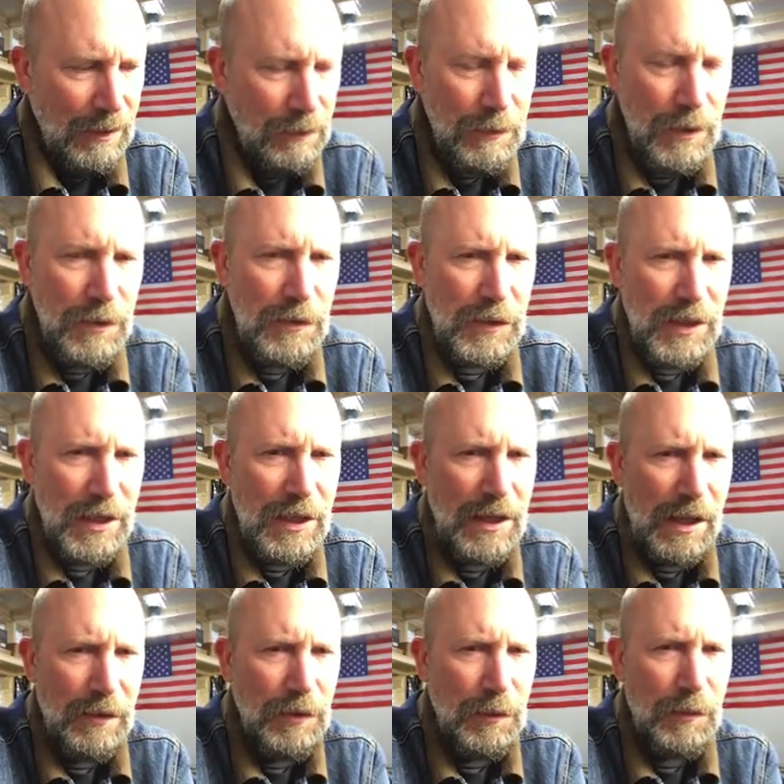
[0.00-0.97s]
Rosie,
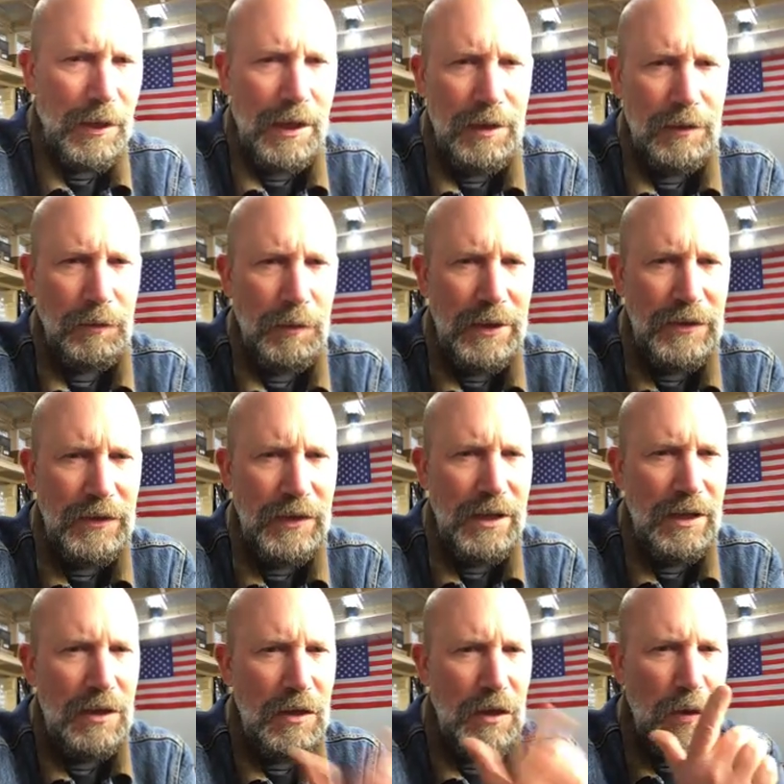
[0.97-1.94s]
down at the Wild Whisk
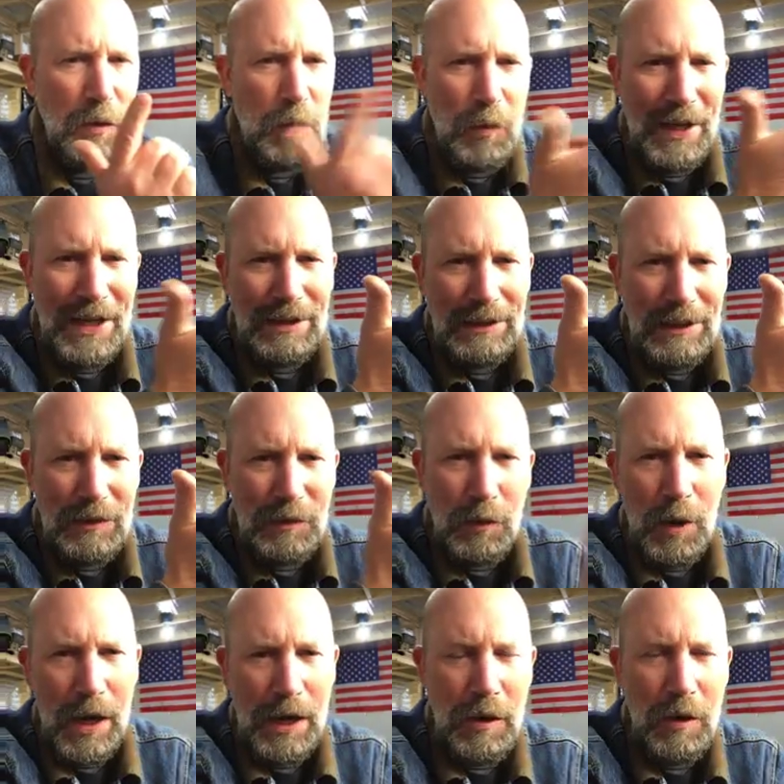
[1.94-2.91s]
in Wheatland,
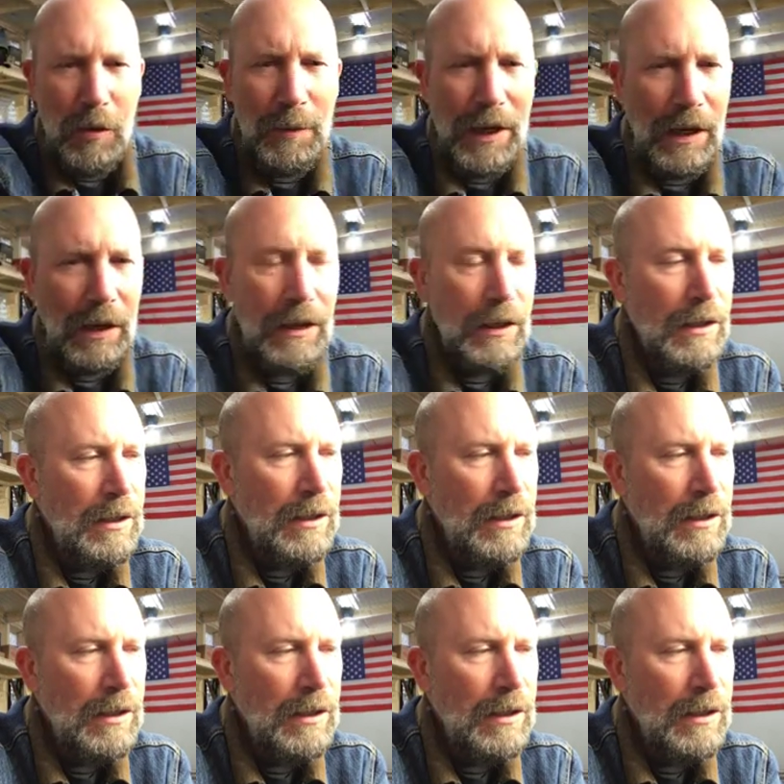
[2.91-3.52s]
Wyoming.